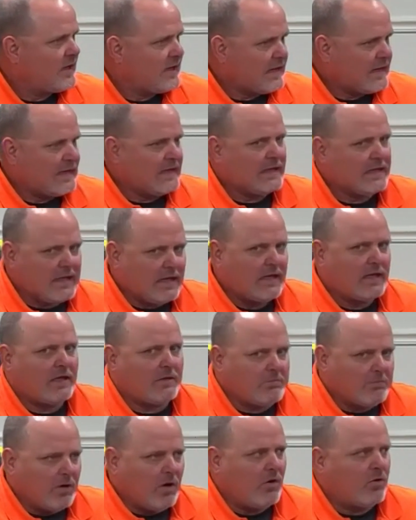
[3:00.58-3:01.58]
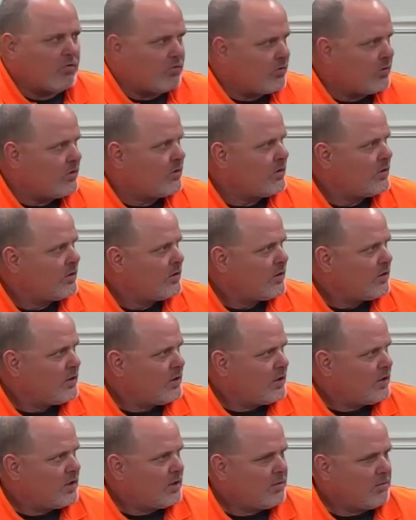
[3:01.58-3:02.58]
in heating mode,
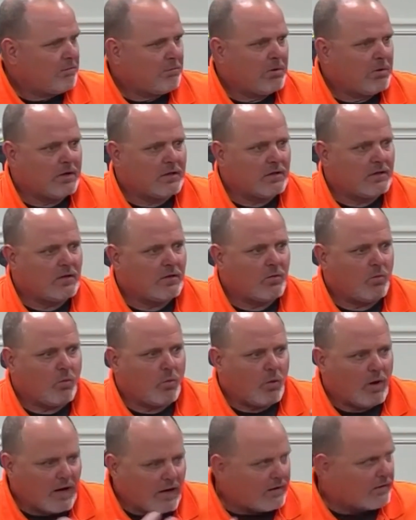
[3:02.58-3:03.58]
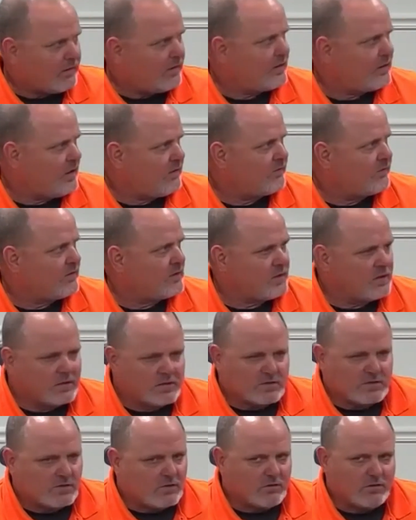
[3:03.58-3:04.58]
but wiring of it
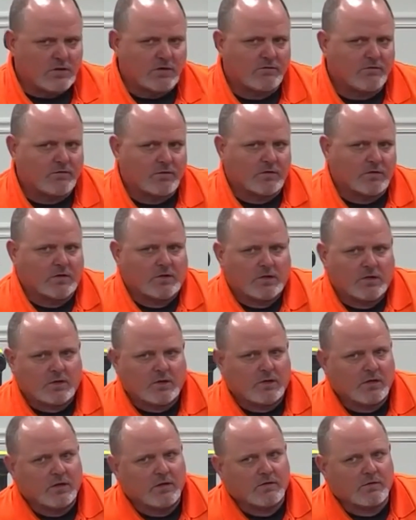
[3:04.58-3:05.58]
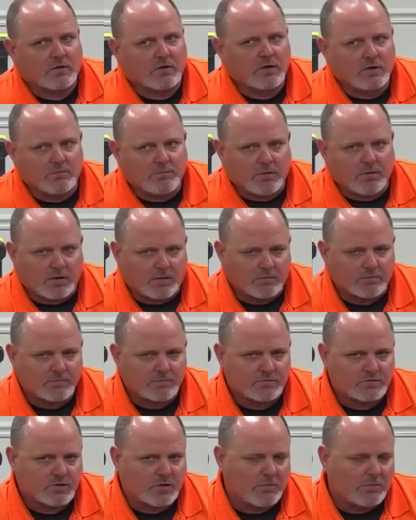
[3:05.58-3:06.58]
is no different than any other heat pump.
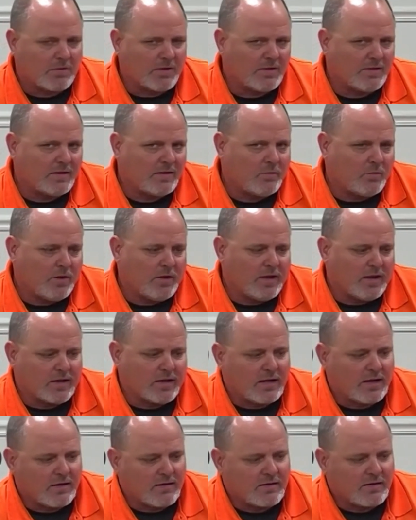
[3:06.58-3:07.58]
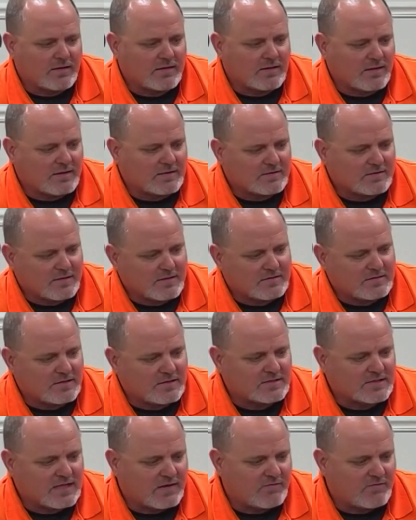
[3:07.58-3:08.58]
So I'm, in a way, I kind of I, I say
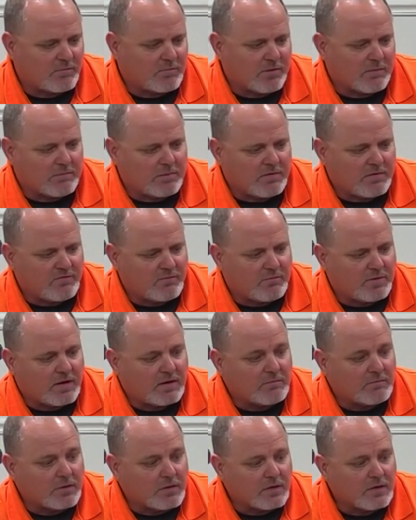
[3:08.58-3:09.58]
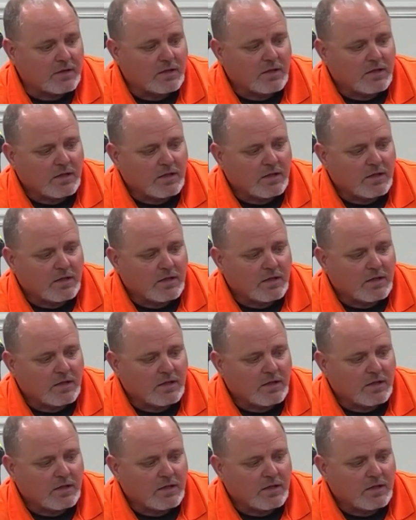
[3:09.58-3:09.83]
it's kind of a pet peeve of mine, but